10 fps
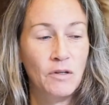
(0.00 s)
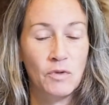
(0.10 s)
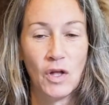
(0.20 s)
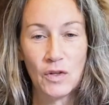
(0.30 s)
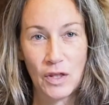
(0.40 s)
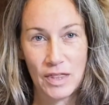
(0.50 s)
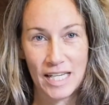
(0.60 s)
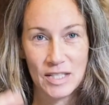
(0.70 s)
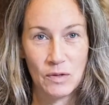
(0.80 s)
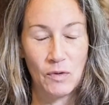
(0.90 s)
with all the
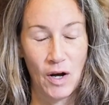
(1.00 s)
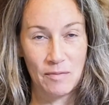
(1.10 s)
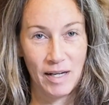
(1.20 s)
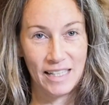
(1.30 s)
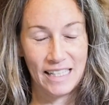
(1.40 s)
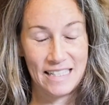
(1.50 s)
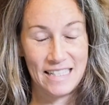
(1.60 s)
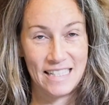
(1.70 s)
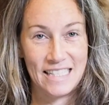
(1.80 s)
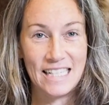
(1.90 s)
things that were on my list
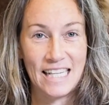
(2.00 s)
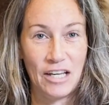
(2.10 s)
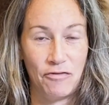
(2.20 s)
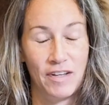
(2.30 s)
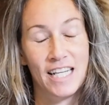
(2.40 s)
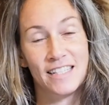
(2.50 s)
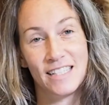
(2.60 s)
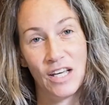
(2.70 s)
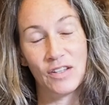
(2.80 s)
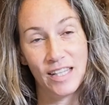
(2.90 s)
that didn't get finished
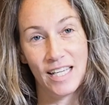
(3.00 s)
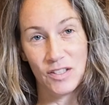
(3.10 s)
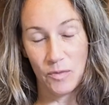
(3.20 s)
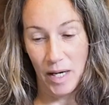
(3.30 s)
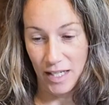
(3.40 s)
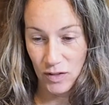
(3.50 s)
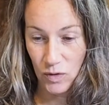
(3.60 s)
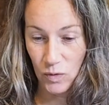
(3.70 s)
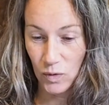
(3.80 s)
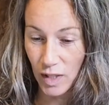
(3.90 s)
now that the kids are back at
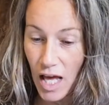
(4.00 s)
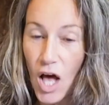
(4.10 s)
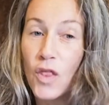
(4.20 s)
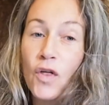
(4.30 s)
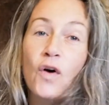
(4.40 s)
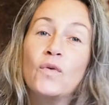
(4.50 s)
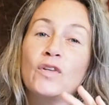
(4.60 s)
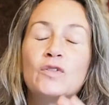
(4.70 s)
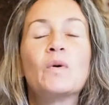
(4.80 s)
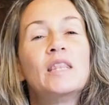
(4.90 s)
school. Though
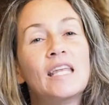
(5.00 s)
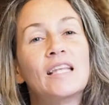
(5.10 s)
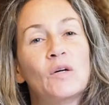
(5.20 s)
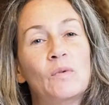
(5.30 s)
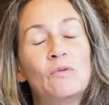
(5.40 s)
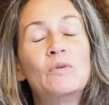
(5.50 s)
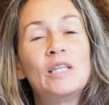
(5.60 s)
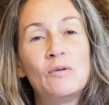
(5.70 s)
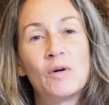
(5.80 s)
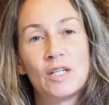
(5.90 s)
there's one thing that we
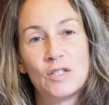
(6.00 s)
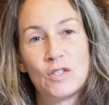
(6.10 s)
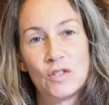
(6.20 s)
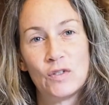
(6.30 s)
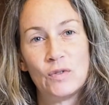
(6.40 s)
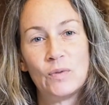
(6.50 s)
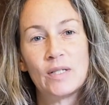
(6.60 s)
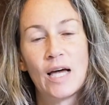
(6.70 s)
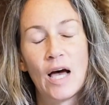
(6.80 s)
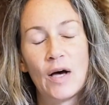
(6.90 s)
really wanted to do
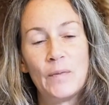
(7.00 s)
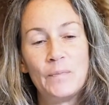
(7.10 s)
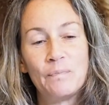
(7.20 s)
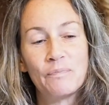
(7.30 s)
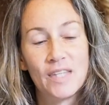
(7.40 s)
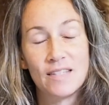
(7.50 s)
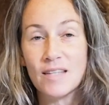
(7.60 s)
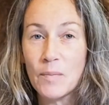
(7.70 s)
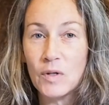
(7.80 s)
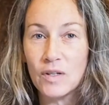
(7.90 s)
um, this
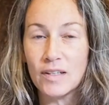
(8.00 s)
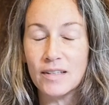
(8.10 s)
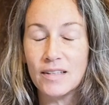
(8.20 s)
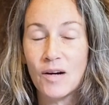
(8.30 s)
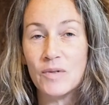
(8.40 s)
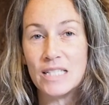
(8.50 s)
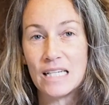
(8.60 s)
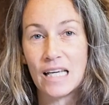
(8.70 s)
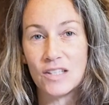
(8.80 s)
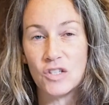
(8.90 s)
summer that we
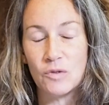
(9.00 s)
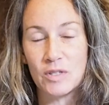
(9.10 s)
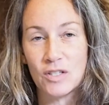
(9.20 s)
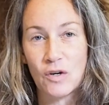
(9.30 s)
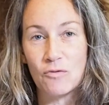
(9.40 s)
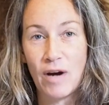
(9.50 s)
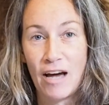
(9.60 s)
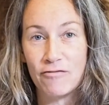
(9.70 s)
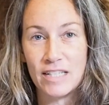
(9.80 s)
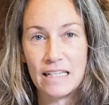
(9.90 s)
didn't get to do, which is go
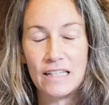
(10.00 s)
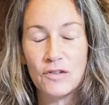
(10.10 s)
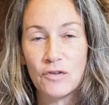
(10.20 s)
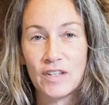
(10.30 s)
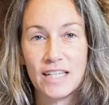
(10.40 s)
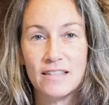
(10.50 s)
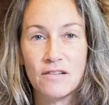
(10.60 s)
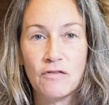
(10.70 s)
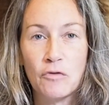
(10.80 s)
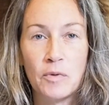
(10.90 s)
rafting. Neither of the kids
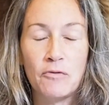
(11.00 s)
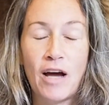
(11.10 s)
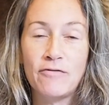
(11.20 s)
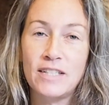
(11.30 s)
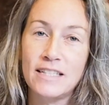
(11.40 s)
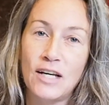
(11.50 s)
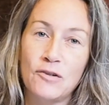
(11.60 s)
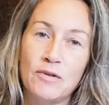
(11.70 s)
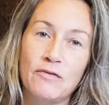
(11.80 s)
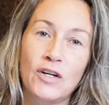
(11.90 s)
have ever been rafting down
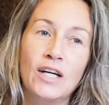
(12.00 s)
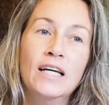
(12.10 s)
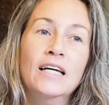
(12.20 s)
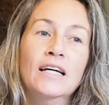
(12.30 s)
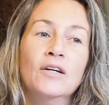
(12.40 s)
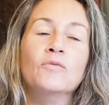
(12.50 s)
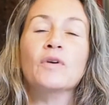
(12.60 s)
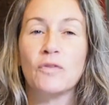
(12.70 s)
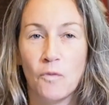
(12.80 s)
a river with